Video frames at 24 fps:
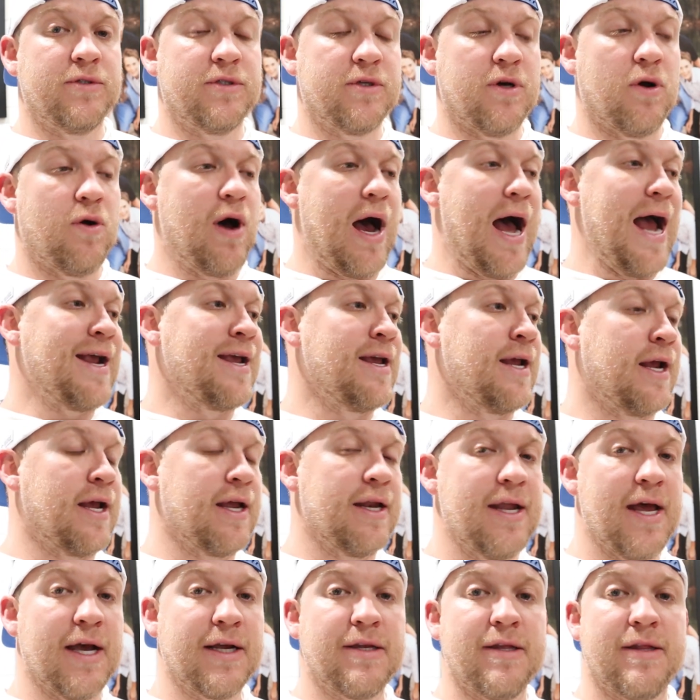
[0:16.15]
So I could
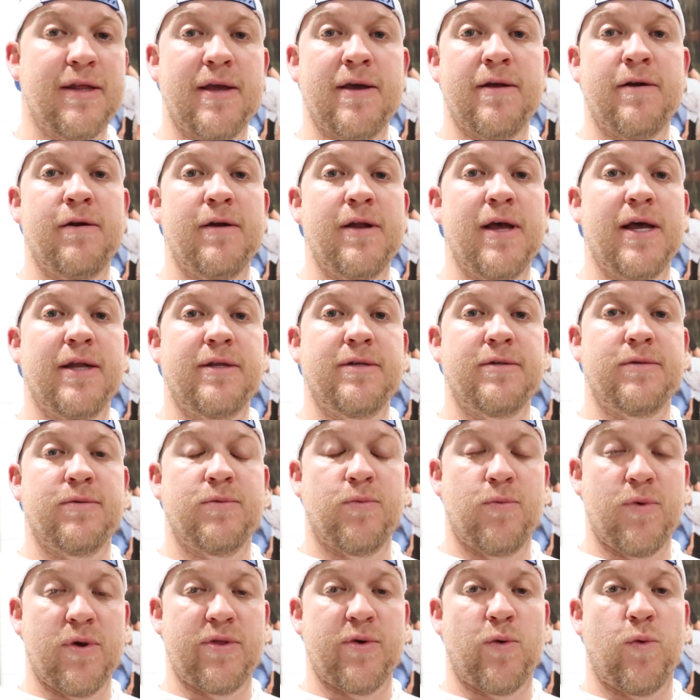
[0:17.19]
connect to the internet
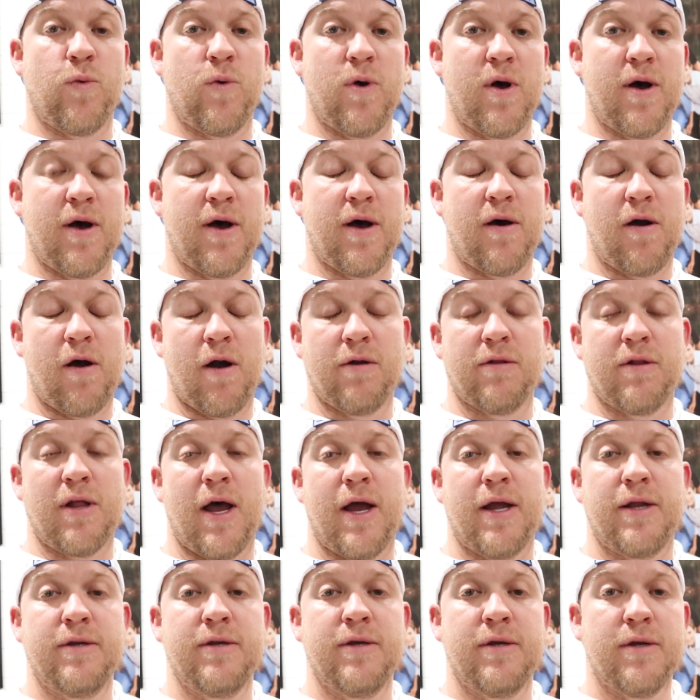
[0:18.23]
with a uh, hard
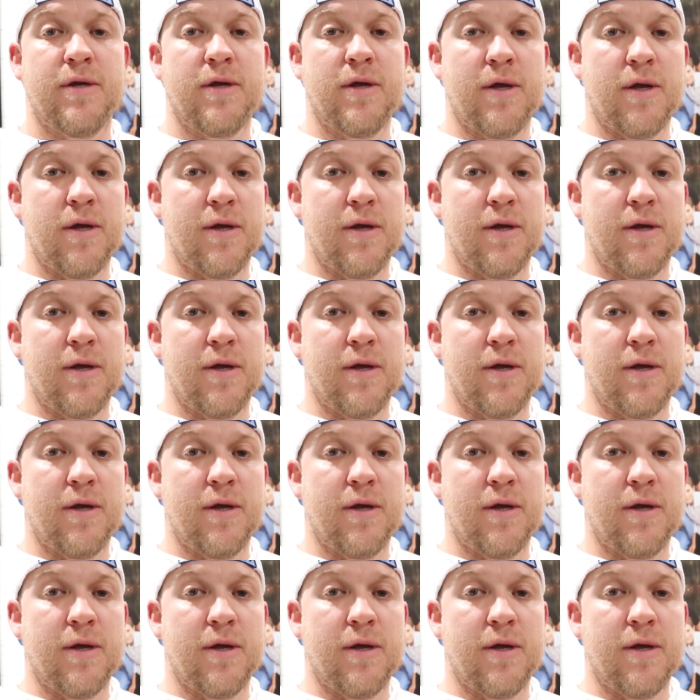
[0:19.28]
line,